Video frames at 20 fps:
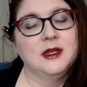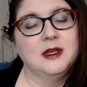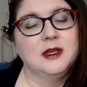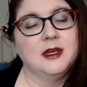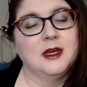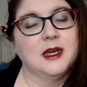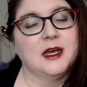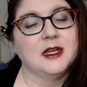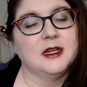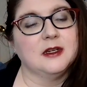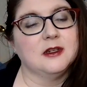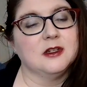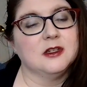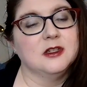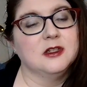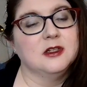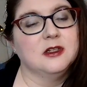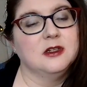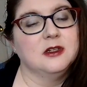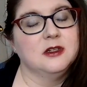and
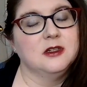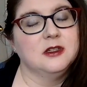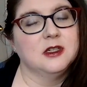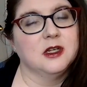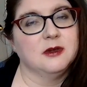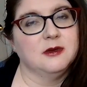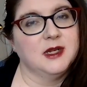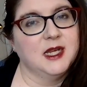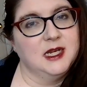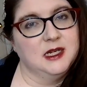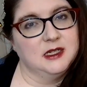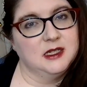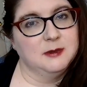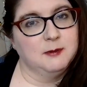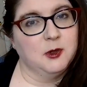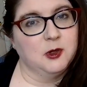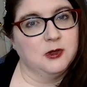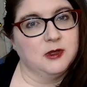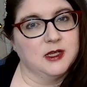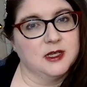donate to the
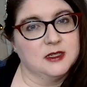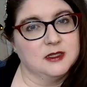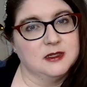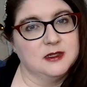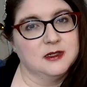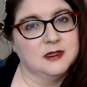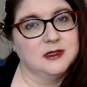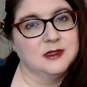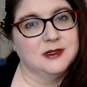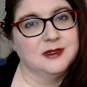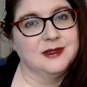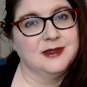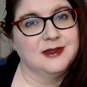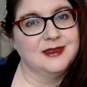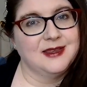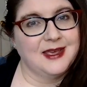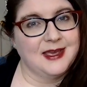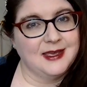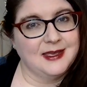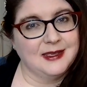podcast
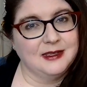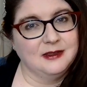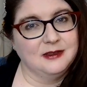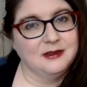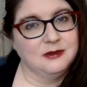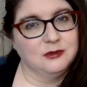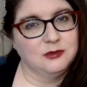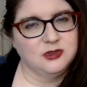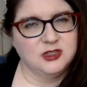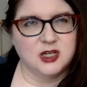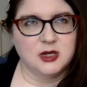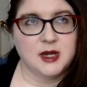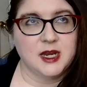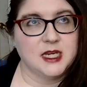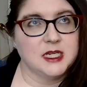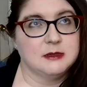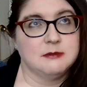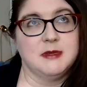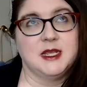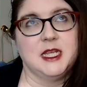there, or donate
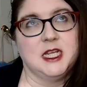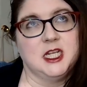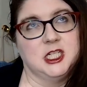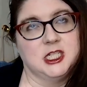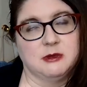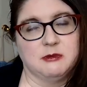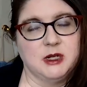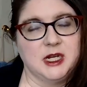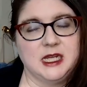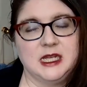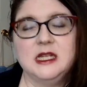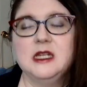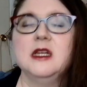to me generally.